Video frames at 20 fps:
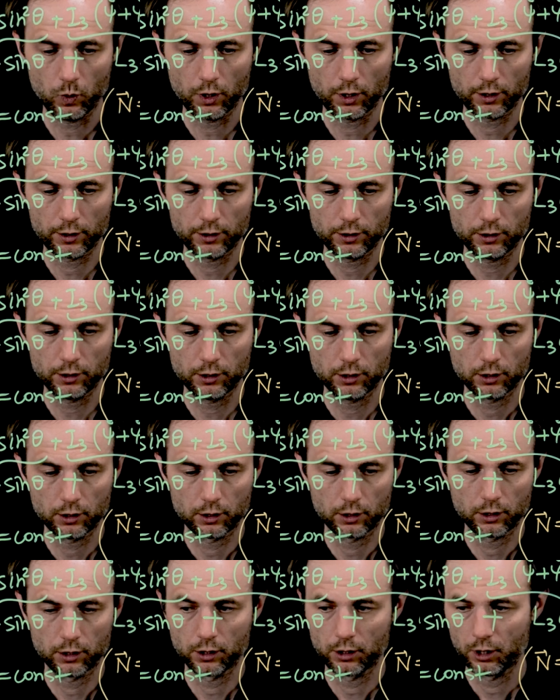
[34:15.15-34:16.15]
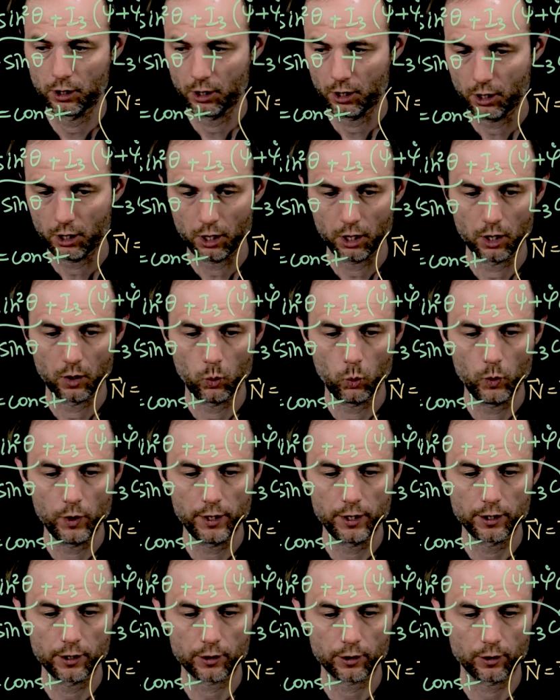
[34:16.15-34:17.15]
1,
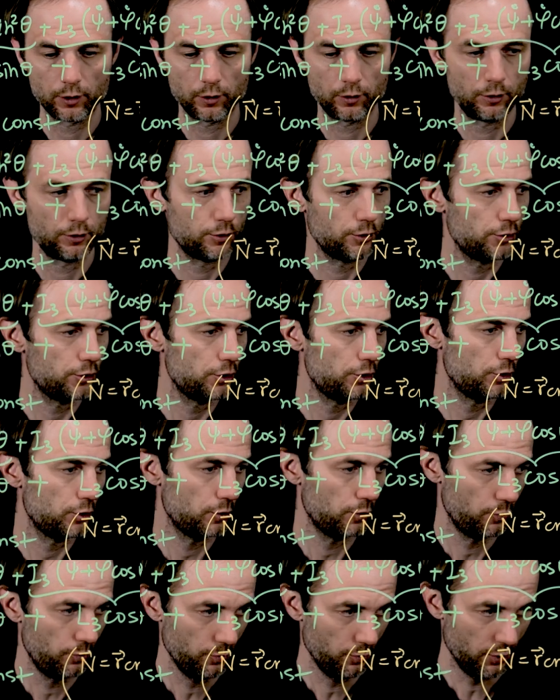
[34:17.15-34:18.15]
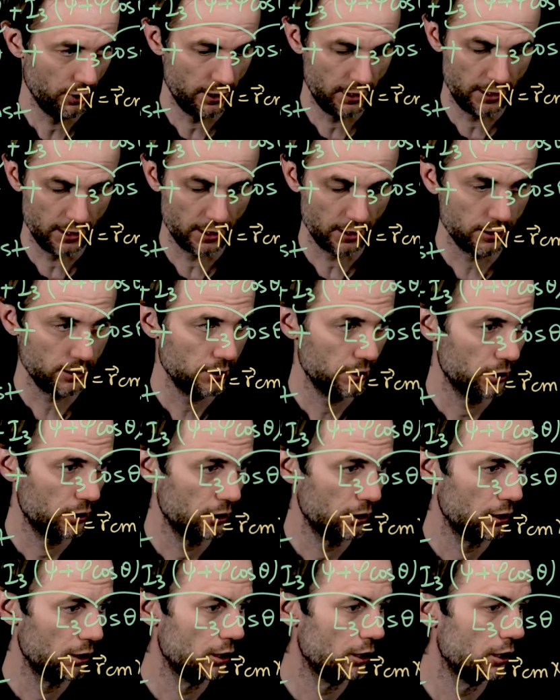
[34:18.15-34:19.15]
we are going to get
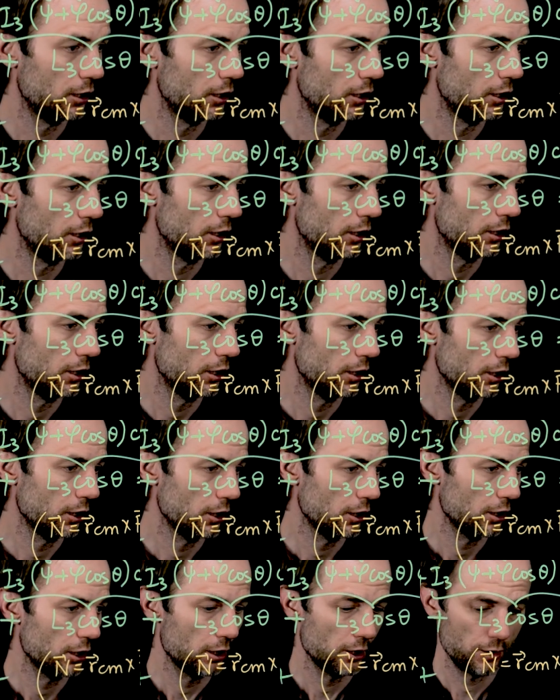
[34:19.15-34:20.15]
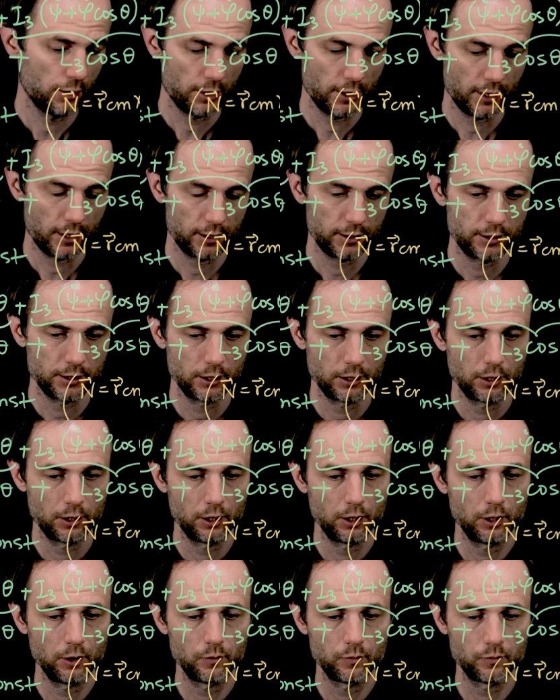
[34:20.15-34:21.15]
that
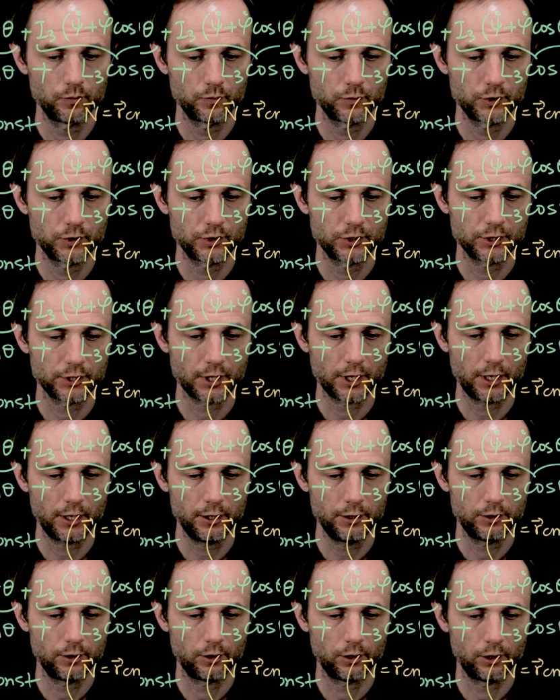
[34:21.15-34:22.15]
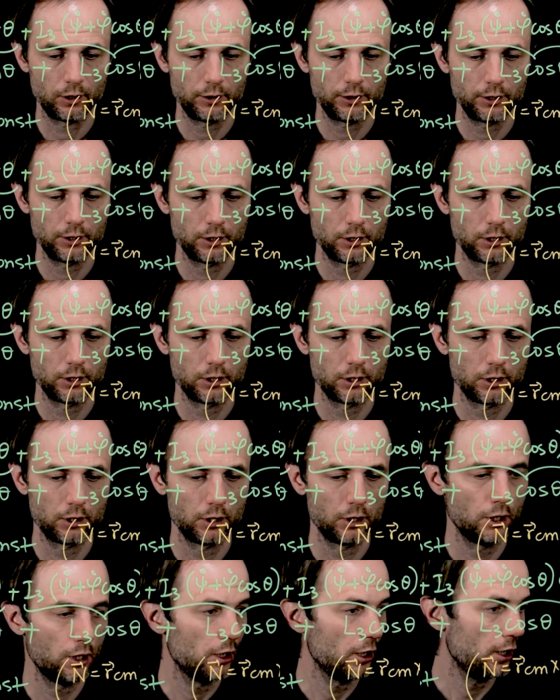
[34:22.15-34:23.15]
psi dot
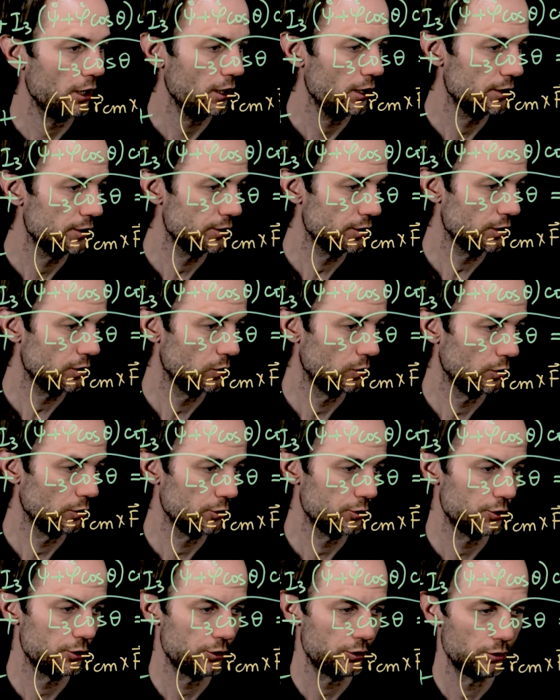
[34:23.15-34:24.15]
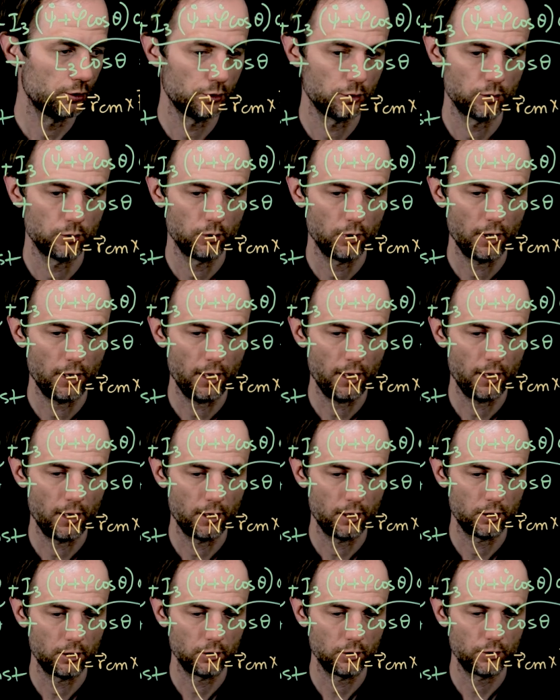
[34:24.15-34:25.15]
is equal to
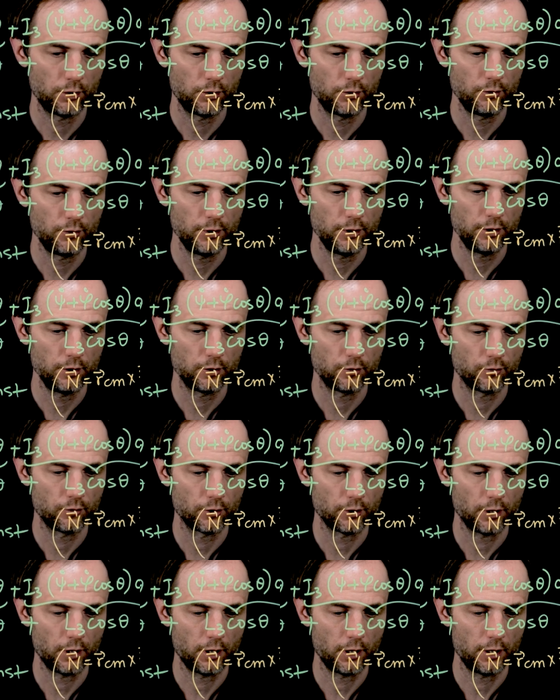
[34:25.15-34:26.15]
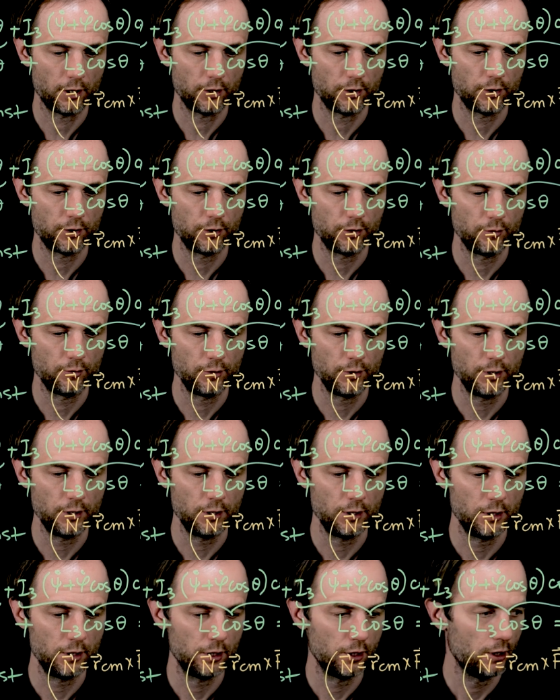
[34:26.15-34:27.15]
L3 over
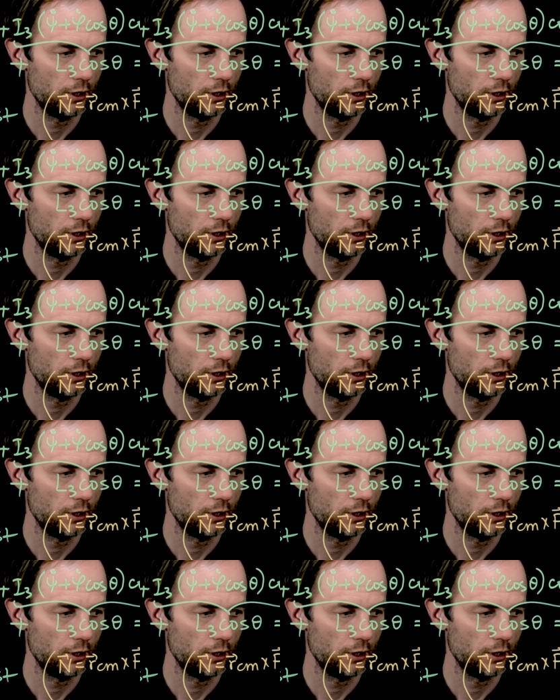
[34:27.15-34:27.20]
I3